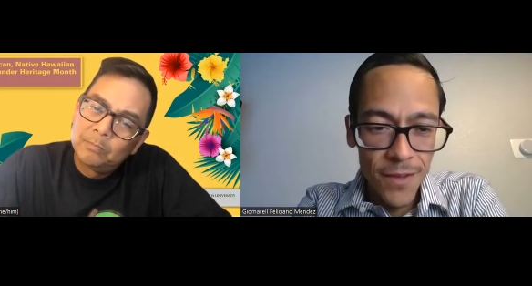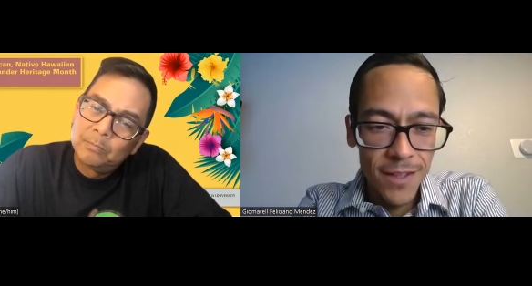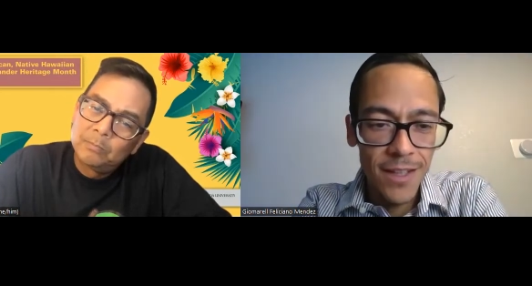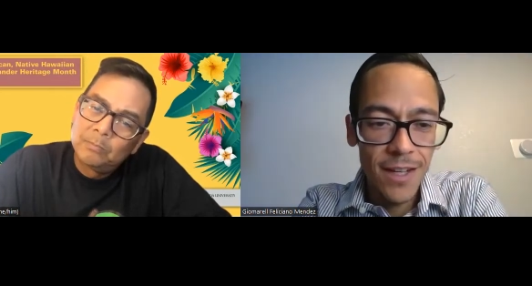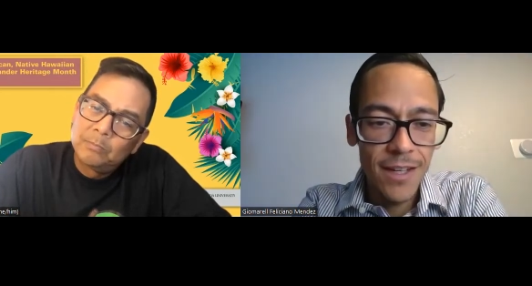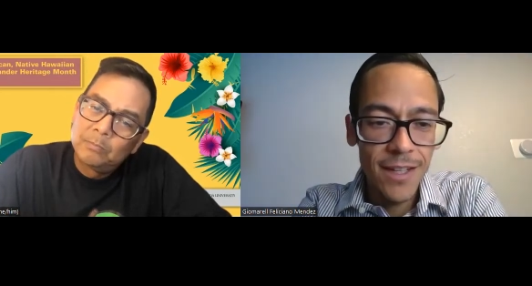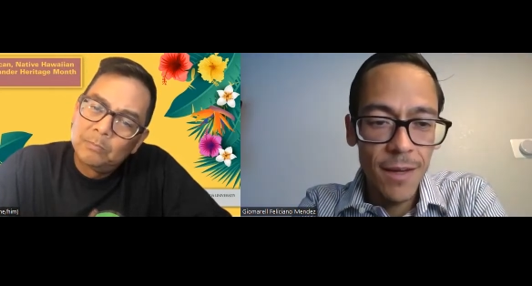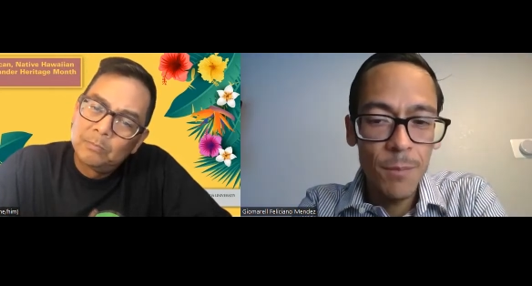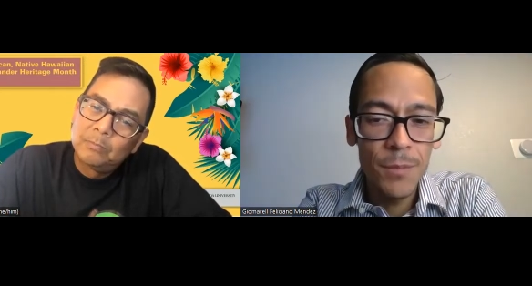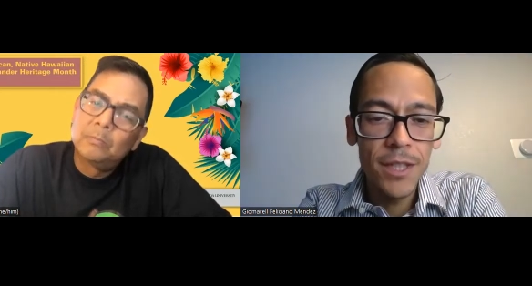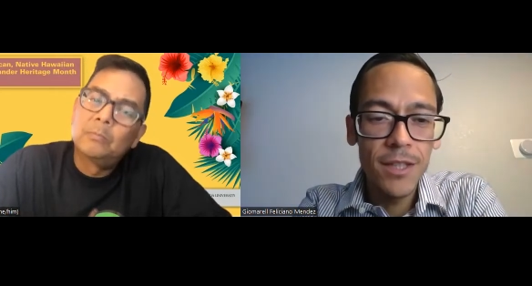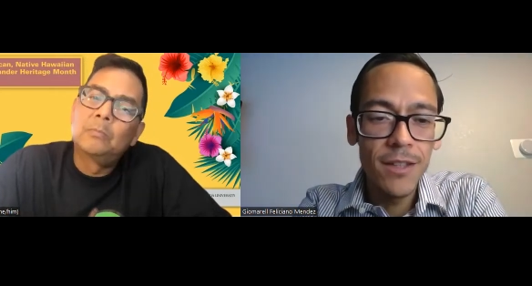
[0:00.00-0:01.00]
Speaker 1: that I
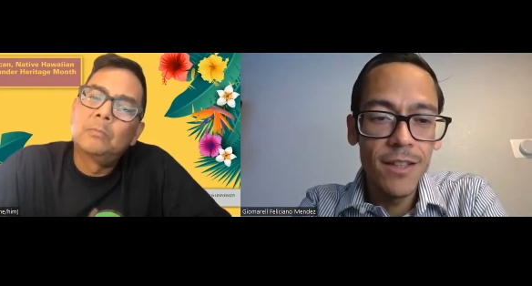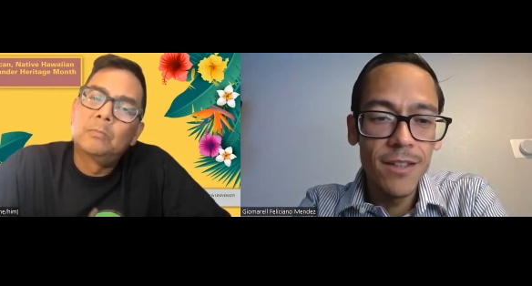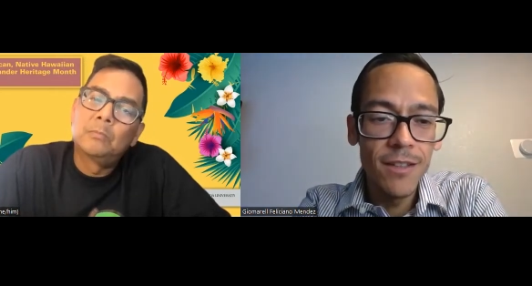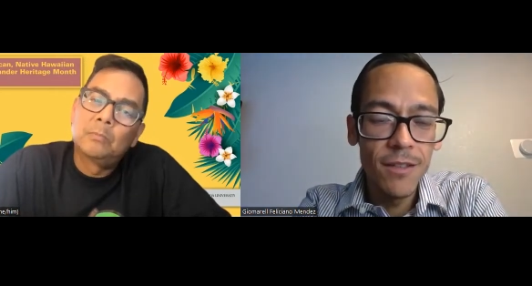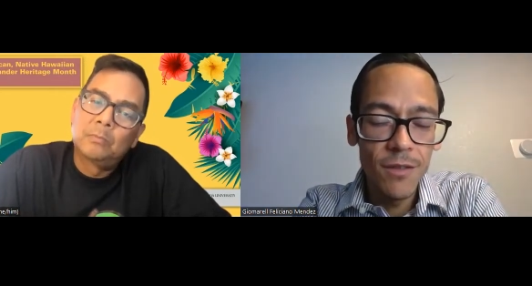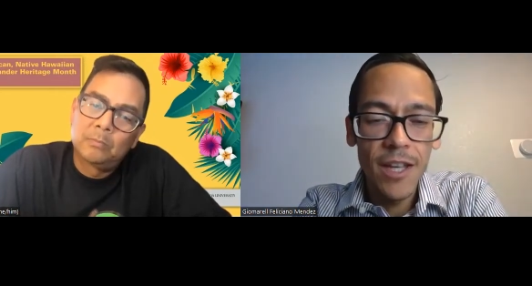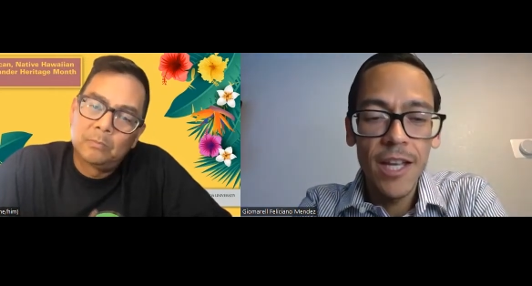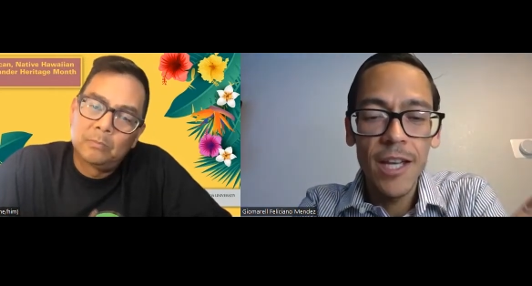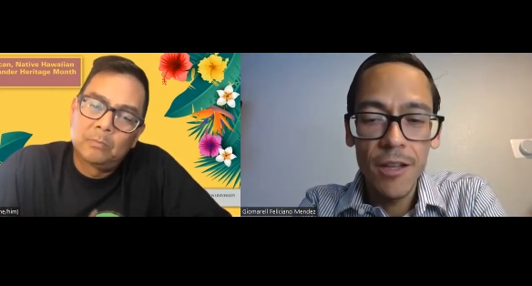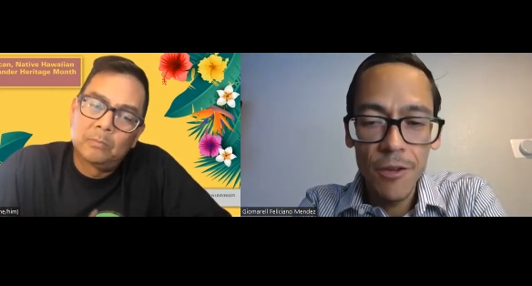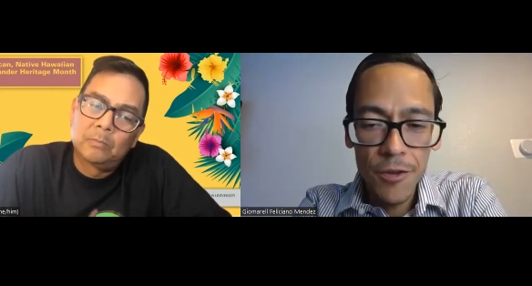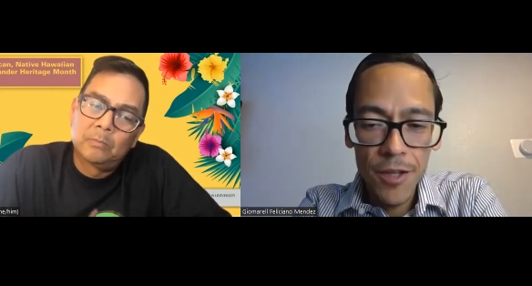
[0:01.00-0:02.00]
can build
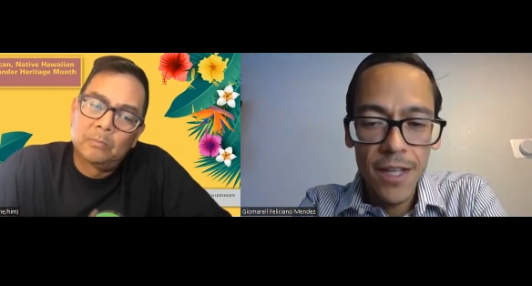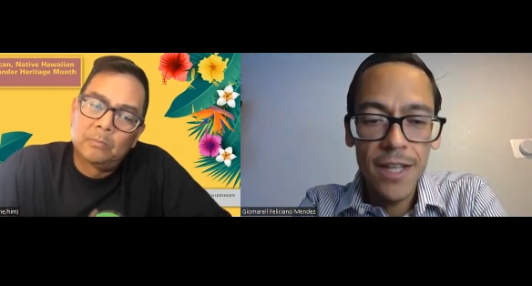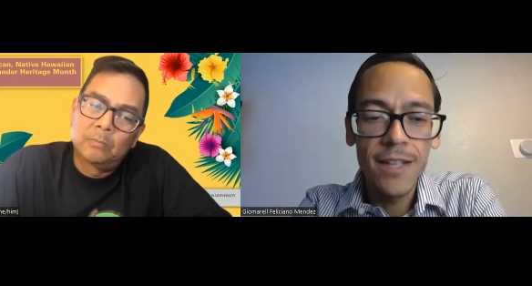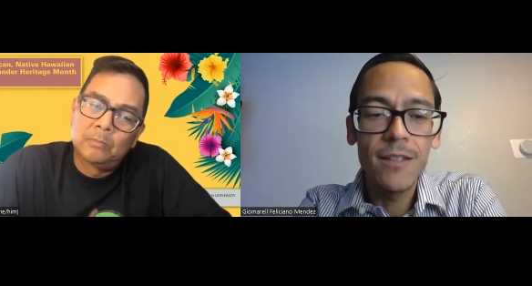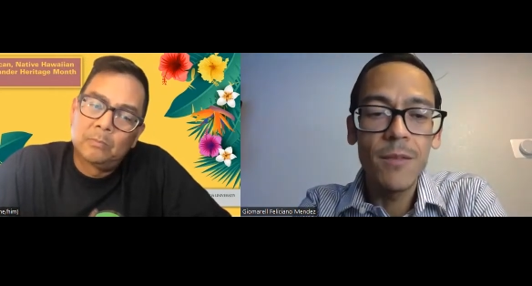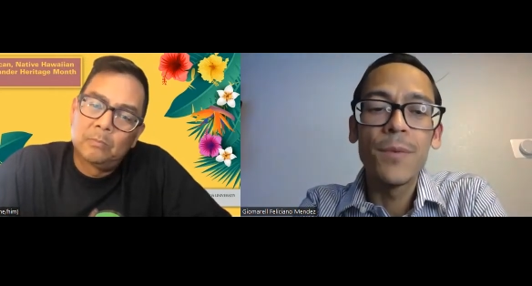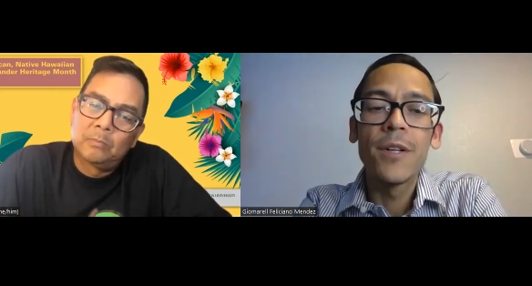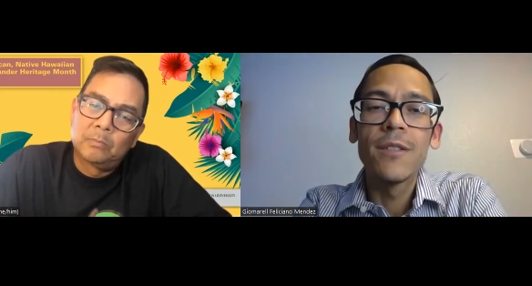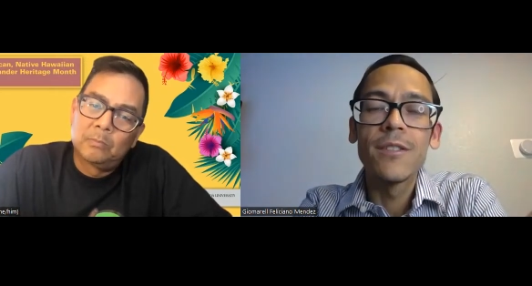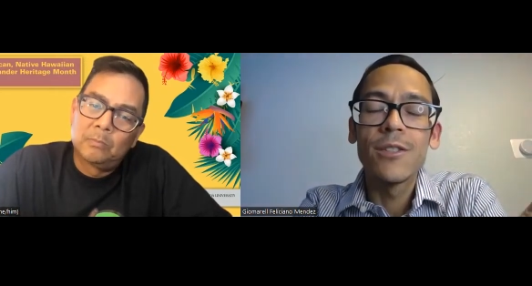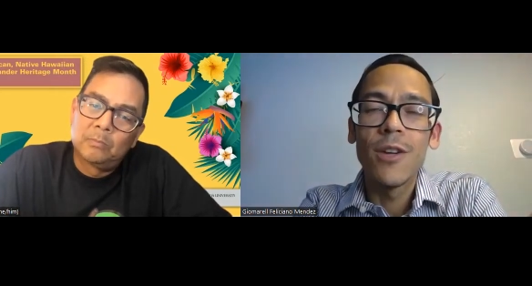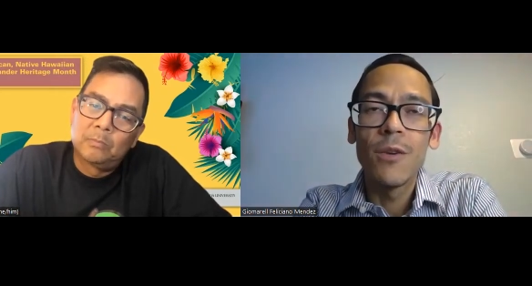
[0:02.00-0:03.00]
healthy
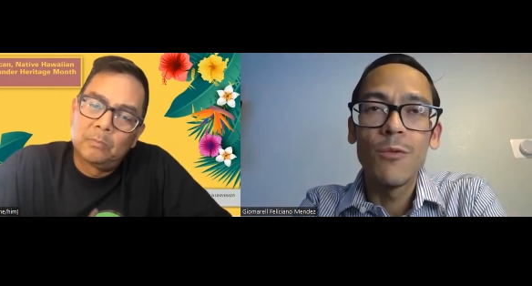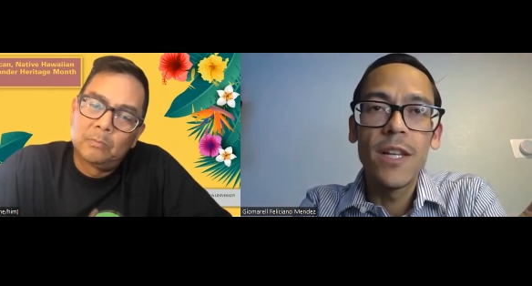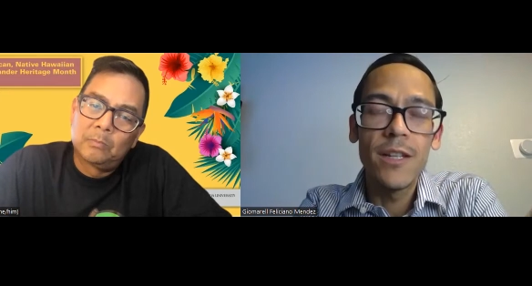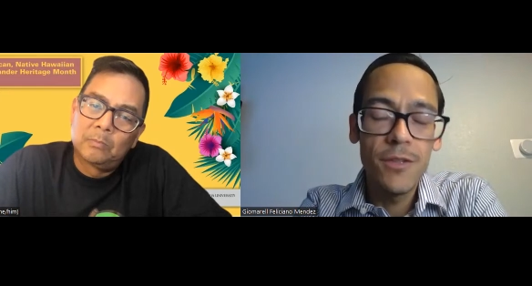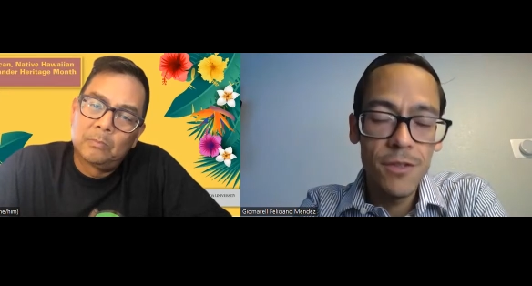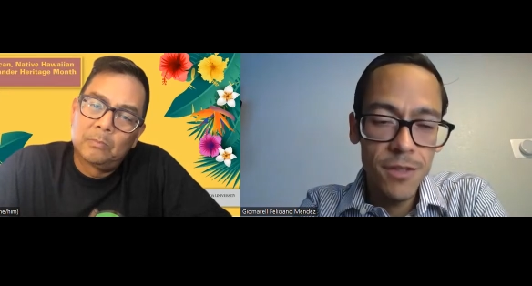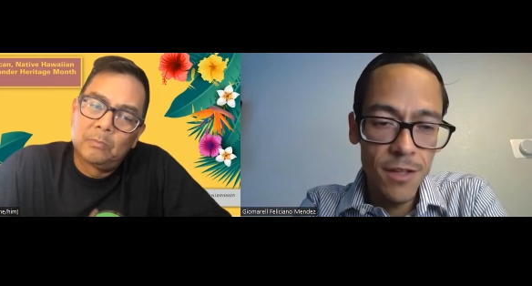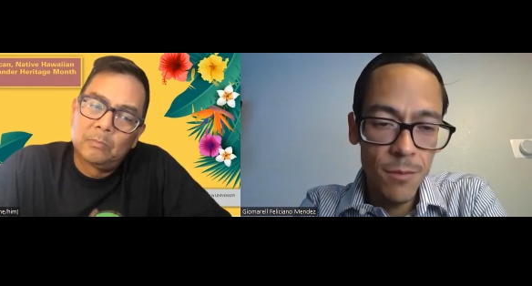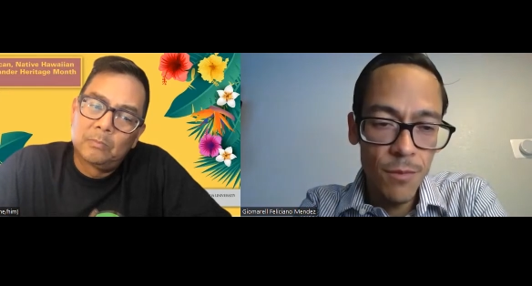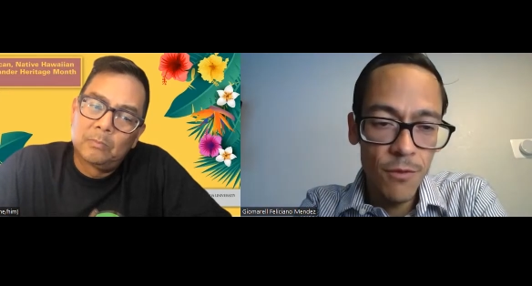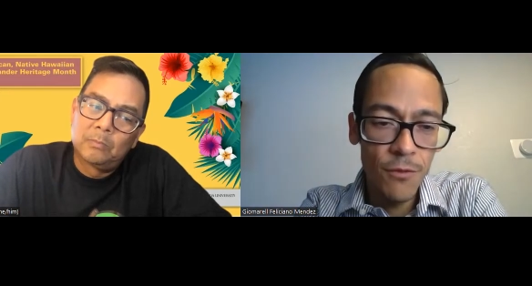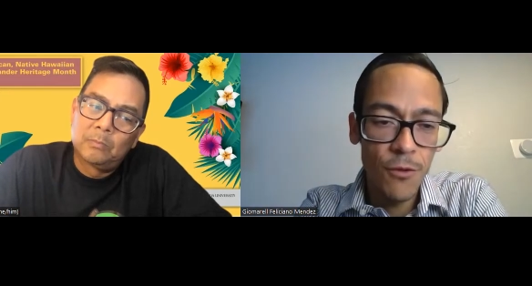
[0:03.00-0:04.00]
interpersonal
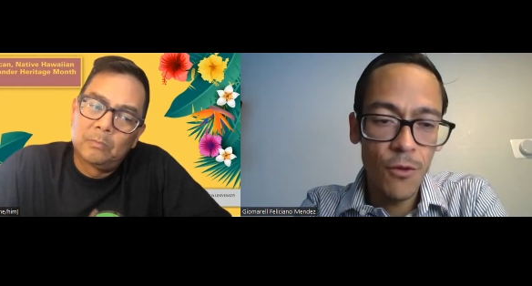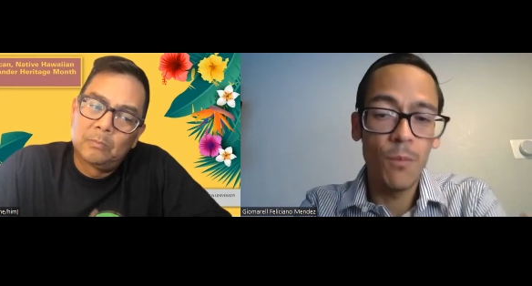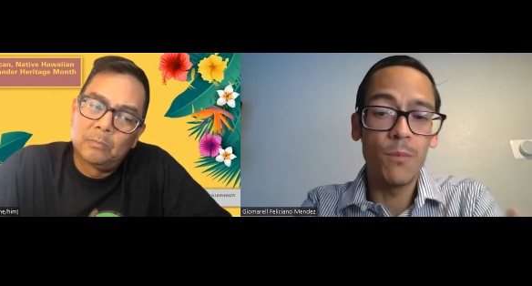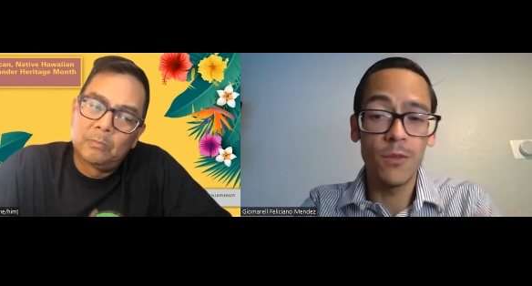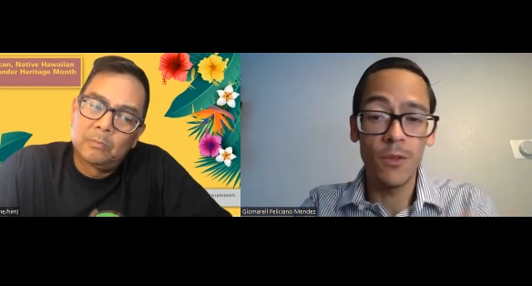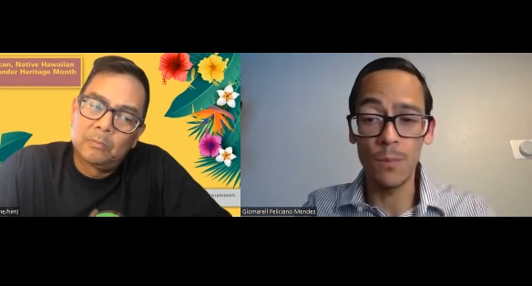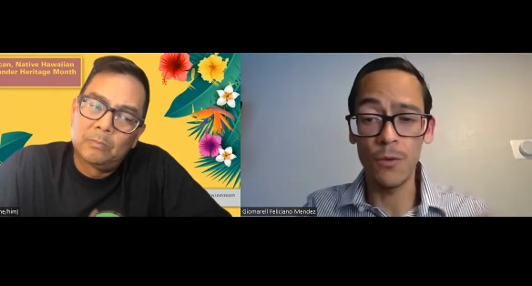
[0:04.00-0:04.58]
relationship from the